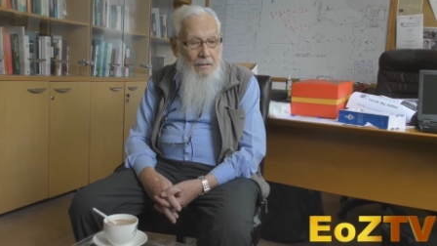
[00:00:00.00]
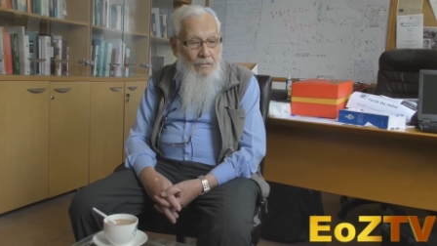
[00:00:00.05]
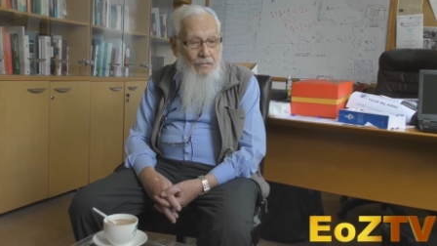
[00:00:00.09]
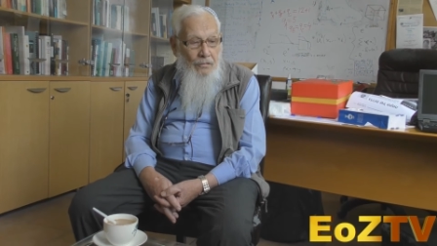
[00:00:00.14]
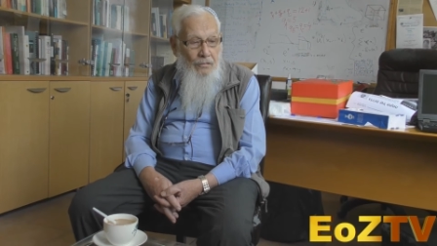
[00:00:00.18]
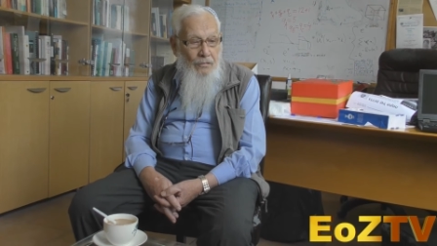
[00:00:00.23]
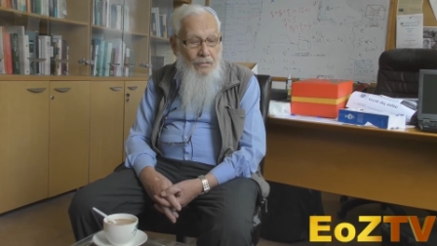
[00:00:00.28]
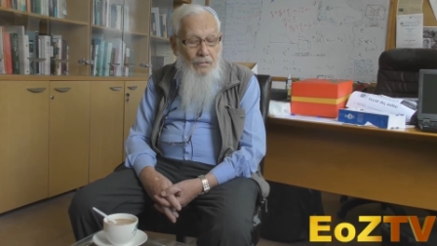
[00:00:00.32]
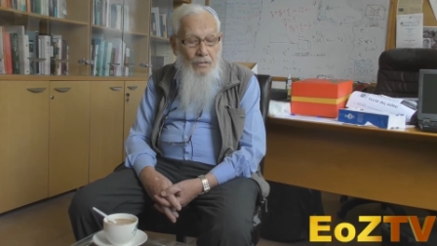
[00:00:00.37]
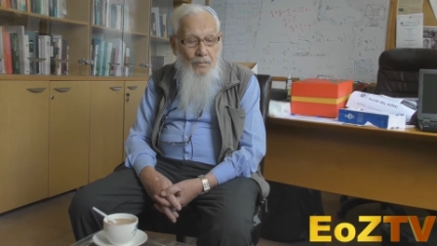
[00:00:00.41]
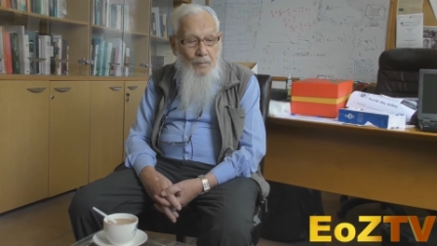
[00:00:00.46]

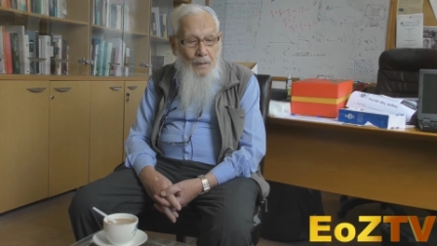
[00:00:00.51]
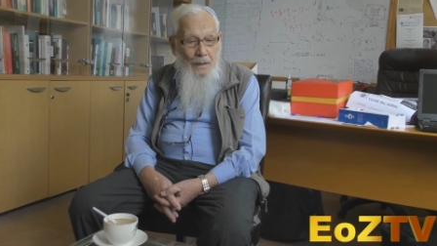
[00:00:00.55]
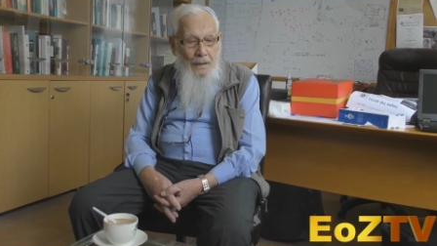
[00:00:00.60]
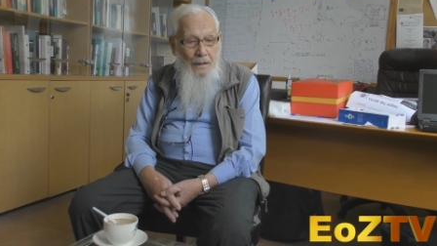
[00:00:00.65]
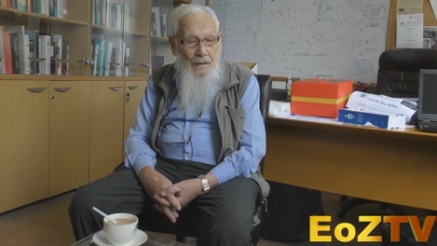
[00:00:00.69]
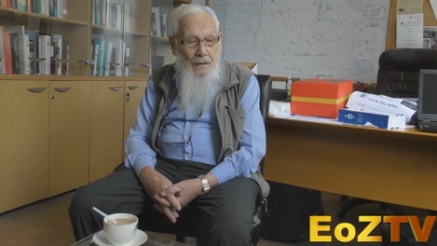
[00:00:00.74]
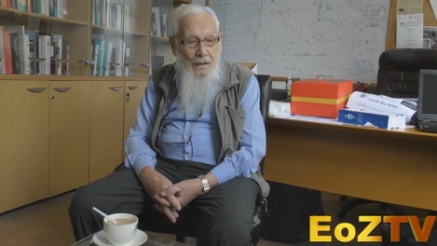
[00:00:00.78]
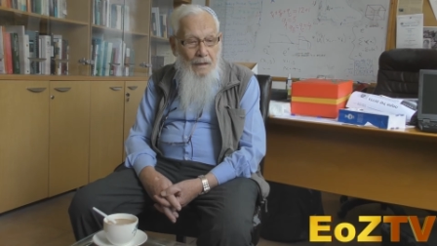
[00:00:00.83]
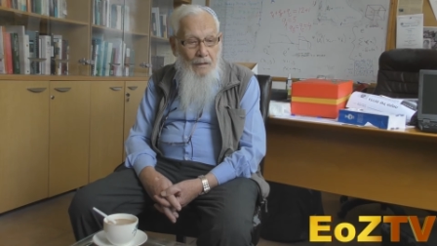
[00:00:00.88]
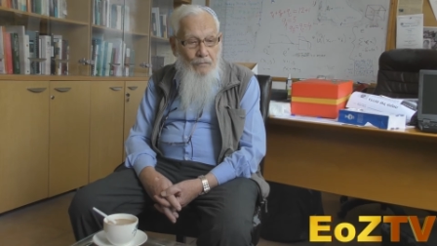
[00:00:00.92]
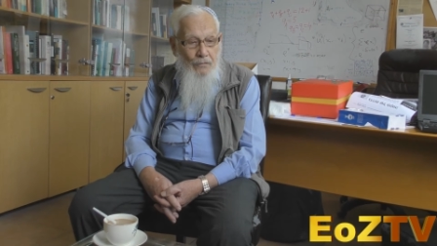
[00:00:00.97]
just
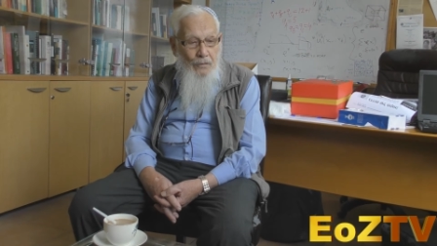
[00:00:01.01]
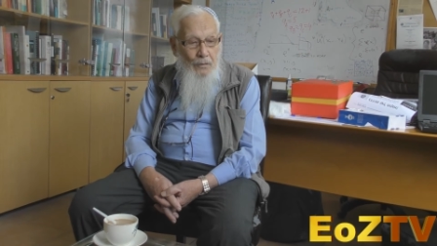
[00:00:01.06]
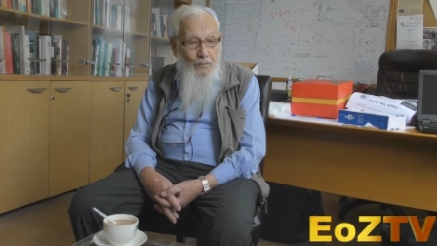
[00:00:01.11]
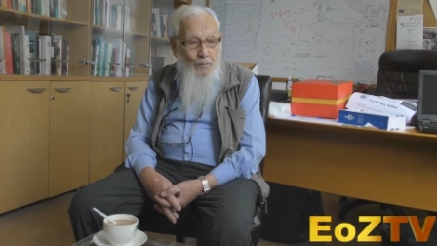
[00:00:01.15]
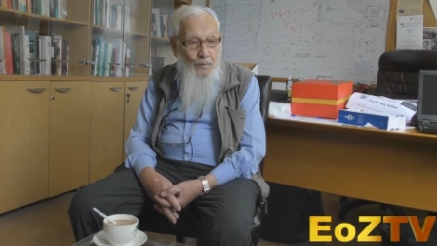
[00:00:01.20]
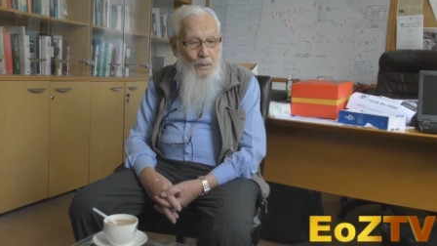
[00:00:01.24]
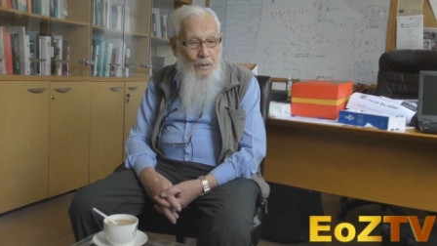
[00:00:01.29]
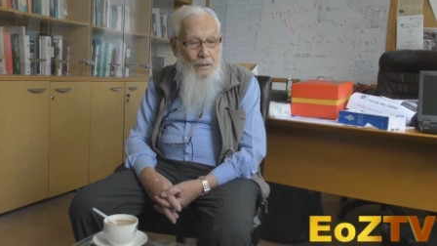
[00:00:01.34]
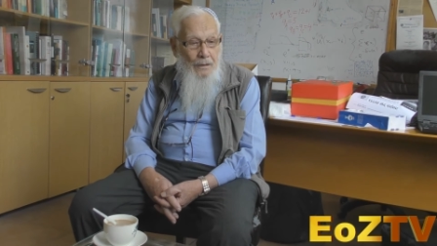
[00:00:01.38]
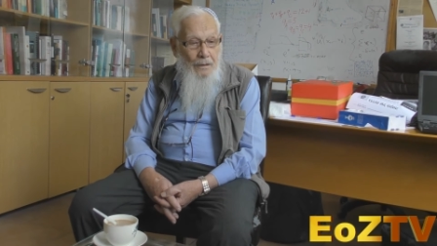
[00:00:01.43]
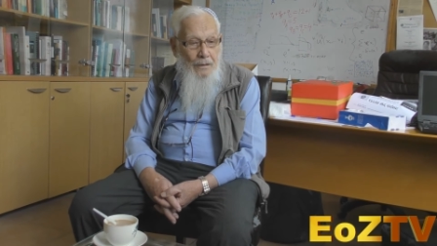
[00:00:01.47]
about
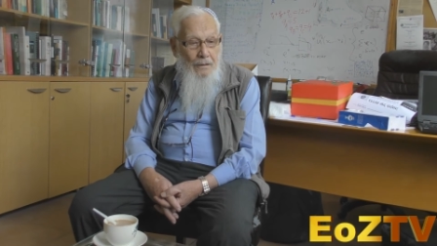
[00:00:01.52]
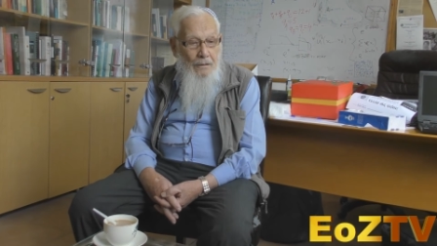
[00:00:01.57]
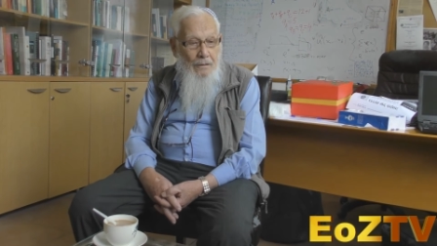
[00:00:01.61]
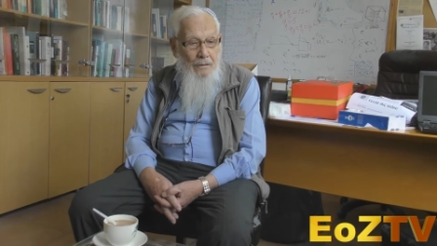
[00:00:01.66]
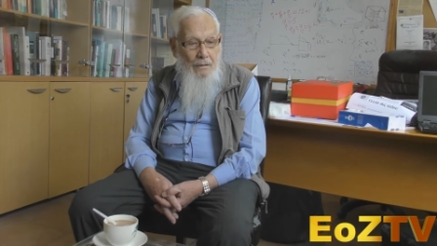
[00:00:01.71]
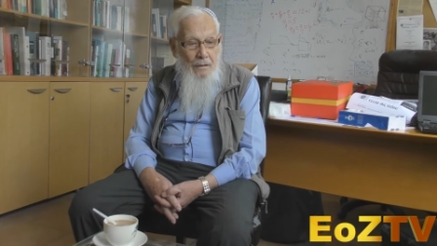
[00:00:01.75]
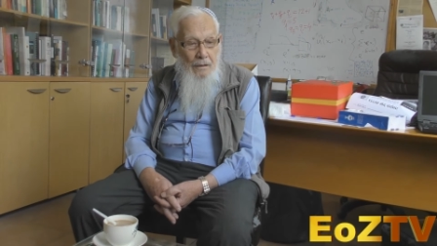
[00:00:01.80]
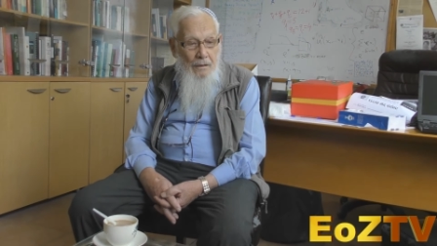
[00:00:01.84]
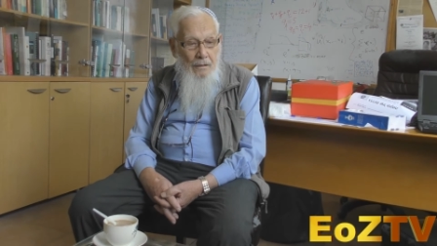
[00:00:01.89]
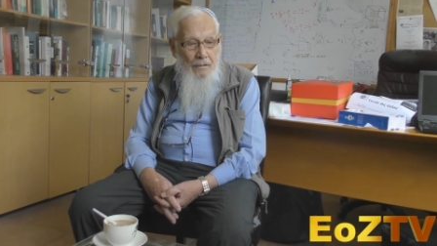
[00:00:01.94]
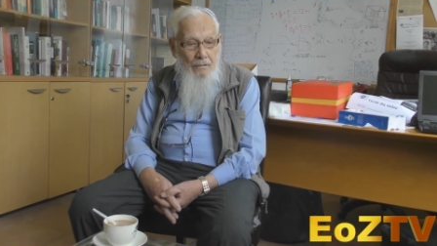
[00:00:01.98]
everybody,
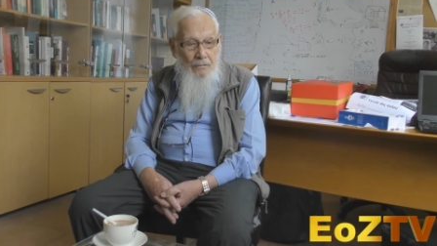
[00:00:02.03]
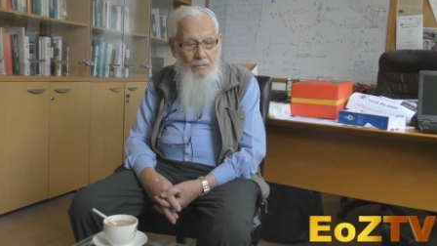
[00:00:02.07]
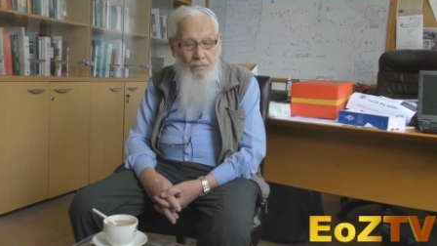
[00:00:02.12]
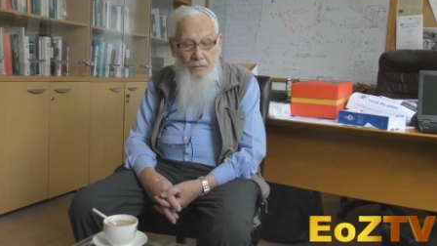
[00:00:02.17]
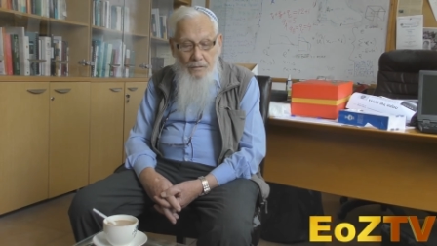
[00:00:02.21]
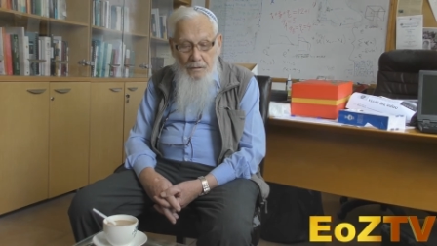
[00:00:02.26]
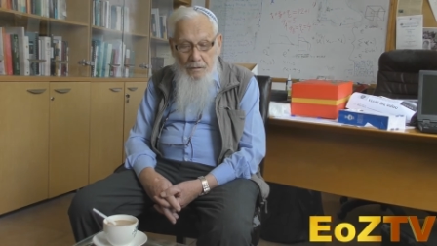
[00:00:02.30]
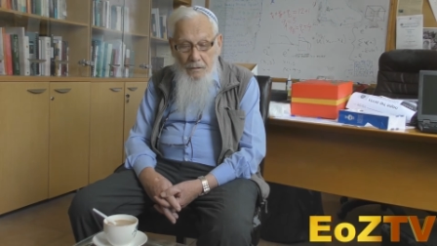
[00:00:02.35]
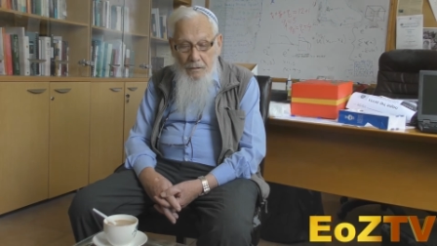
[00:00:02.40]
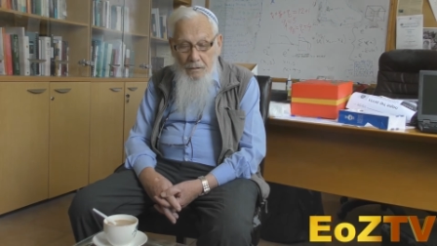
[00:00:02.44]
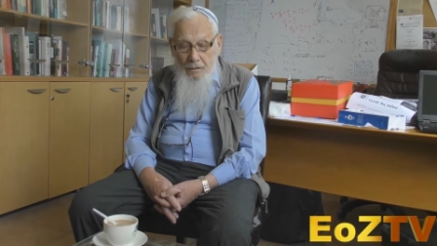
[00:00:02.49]

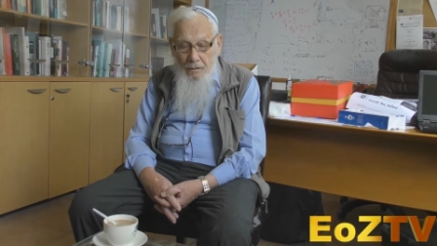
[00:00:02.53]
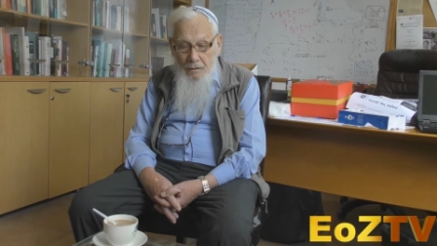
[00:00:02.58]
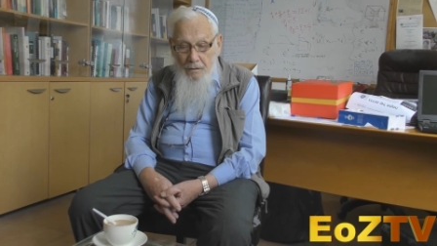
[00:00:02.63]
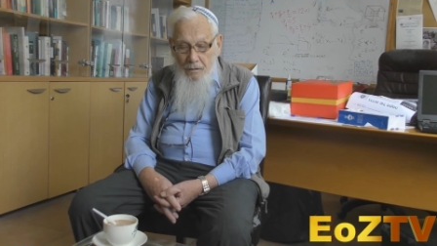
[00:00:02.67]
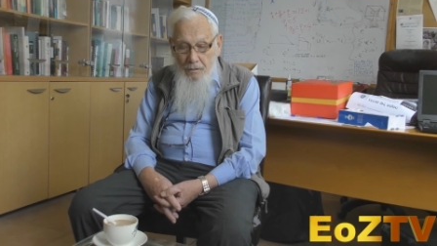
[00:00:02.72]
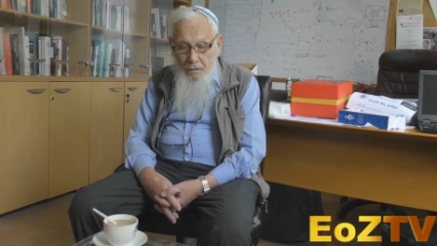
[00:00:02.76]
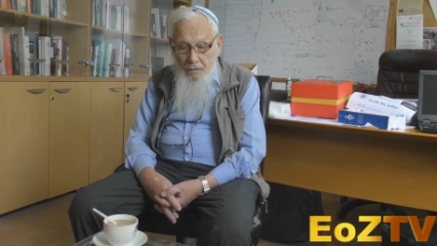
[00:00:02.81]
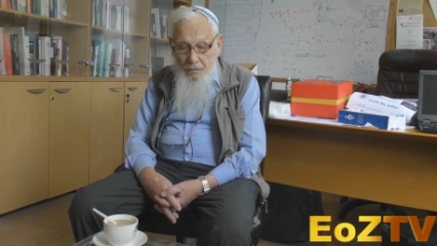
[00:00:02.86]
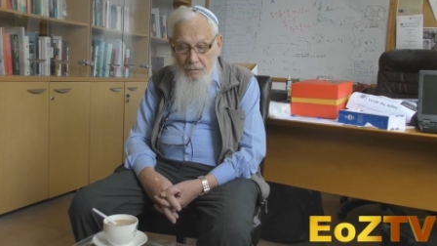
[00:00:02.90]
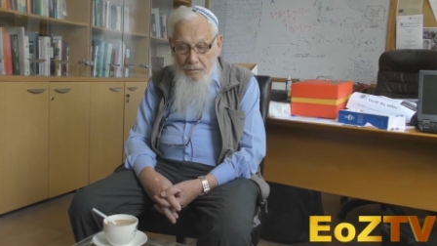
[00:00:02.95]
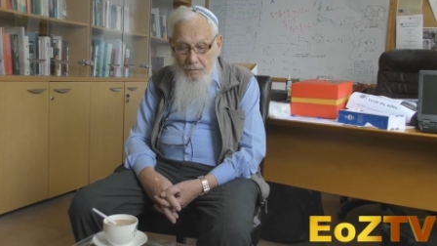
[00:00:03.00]
unless he
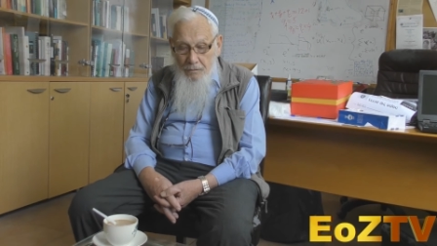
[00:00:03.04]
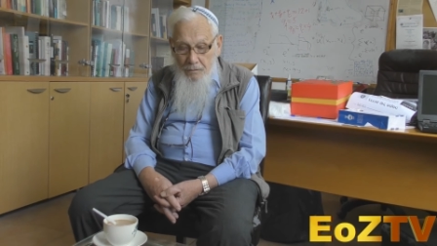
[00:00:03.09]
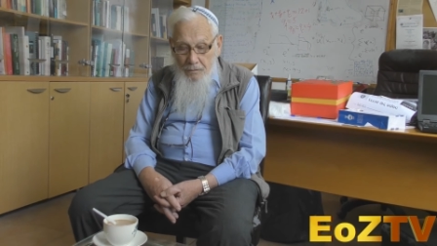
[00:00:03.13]
is